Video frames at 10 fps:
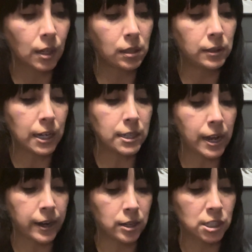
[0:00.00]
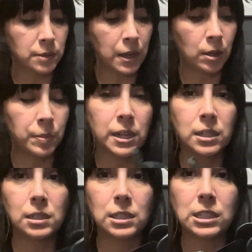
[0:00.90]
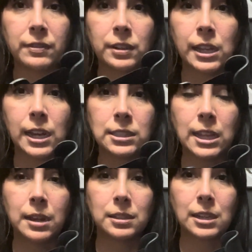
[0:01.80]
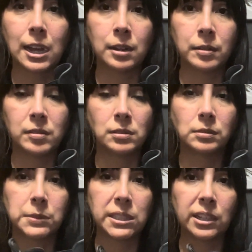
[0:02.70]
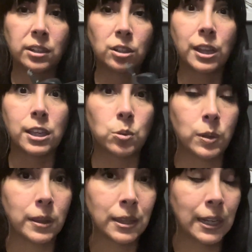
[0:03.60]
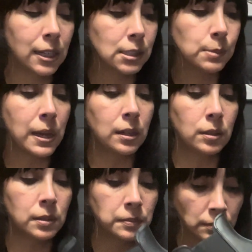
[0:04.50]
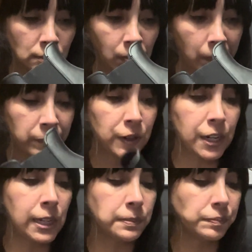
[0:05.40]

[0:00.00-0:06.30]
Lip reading: that tire smell, but it definitely has that kind of material that you would think smelled funny,